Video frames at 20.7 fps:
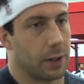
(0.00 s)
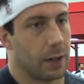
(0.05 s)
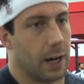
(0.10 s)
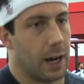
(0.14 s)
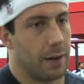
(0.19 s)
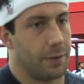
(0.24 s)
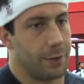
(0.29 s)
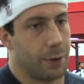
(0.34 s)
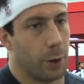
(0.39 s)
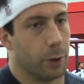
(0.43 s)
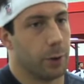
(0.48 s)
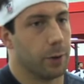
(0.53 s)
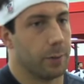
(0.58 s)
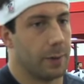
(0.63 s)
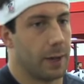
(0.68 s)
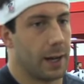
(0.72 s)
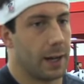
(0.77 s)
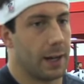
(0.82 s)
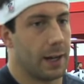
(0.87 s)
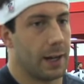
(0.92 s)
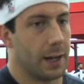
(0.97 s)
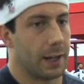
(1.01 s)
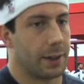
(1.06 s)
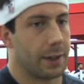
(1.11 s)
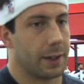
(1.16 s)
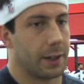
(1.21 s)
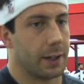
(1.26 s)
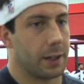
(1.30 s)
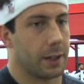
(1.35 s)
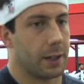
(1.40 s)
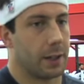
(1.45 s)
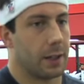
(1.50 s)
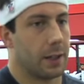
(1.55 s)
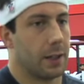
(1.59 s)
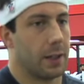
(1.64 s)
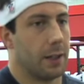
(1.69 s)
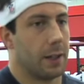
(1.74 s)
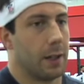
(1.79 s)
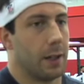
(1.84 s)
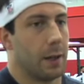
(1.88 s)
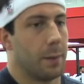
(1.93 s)
I've told him that. And I think
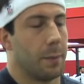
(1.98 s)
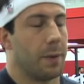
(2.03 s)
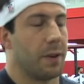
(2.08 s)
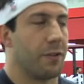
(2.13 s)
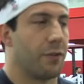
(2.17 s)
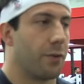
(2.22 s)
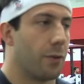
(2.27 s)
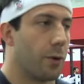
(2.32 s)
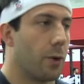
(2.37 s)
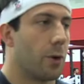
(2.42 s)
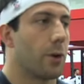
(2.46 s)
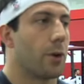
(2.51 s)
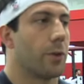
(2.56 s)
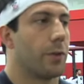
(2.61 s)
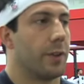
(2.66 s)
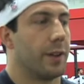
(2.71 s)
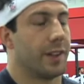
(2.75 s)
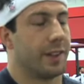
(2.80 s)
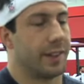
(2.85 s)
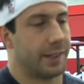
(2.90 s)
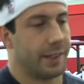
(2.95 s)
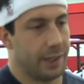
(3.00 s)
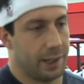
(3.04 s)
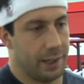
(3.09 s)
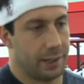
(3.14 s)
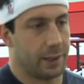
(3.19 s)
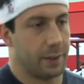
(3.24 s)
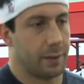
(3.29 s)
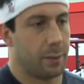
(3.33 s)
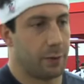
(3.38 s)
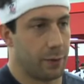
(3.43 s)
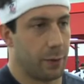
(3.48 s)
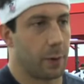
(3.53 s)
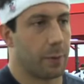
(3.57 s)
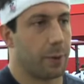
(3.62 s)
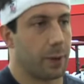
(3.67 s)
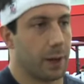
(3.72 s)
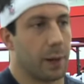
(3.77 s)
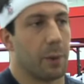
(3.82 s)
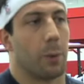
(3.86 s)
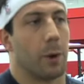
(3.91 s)
before this season, before
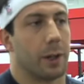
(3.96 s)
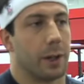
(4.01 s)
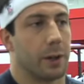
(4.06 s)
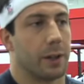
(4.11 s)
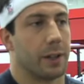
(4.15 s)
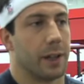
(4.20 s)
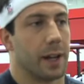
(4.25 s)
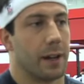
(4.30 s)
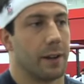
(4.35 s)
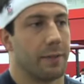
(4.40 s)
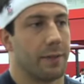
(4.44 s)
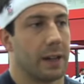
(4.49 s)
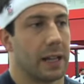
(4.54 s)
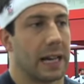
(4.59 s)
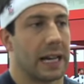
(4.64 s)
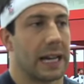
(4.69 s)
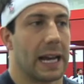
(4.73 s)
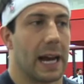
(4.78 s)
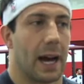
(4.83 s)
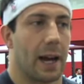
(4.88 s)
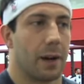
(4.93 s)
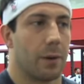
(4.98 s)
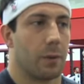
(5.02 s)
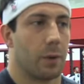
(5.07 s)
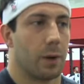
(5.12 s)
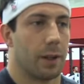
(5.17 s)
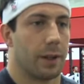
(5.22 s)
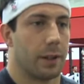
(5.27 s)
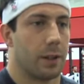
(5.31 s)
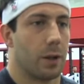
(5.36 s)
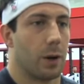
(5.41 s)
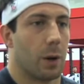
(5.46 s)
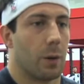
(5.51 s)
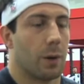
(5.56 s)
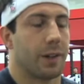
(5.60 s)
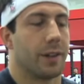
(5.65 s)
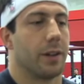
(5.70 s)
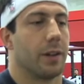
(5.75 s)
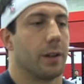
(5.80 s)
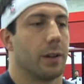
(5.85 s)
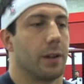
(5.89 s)
playing 1 year in the NFL, I kind of was,
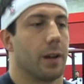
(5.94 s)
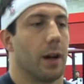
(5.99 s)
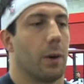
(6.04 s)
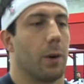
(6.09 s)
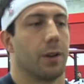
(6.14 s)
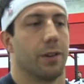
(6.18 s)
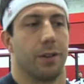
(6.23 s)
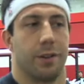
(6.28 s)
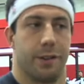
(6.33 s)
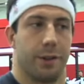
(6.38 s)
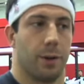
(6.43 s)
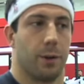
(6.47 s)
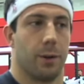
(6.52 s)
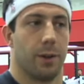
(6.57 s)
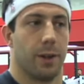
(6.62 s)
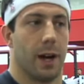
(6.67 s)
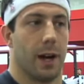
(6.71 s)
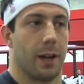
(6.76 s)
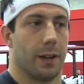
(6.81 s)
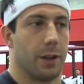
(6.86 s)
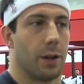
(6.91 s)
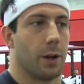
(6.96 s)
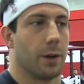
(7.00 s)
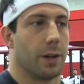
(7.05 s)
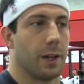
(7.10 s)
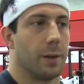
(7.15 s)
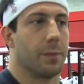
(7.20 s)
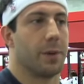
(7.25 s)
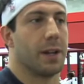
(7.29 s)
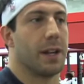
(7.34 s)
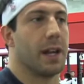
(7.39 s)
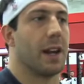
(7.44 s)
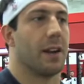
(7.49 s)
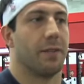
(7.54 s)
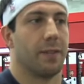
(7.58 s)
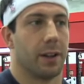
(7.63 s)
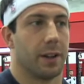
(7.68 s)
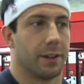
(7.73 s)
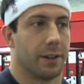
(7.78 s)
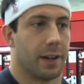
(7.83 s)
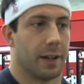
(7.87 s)
I wasn't sold on it. He can be an
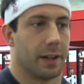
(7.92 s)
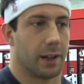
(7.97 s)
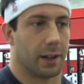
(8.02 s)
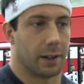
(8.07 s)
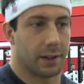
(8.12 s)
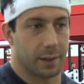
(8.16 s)
NFL tight end.